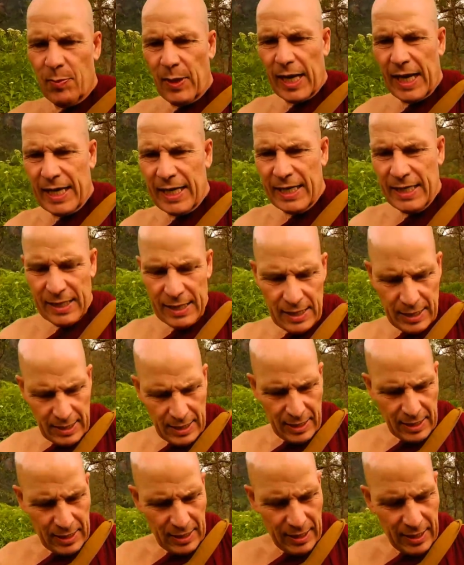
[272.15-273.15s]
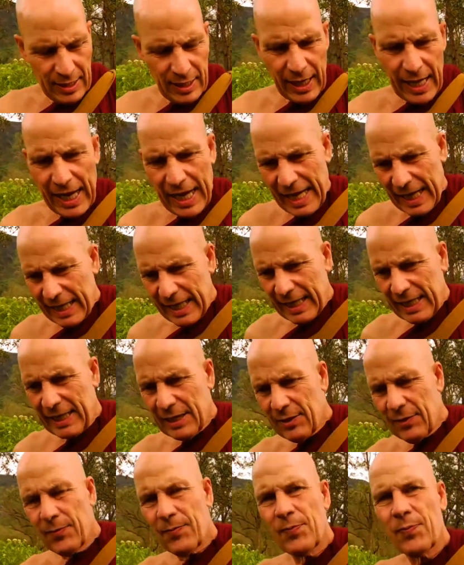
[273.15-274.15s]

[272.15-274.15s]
by anger,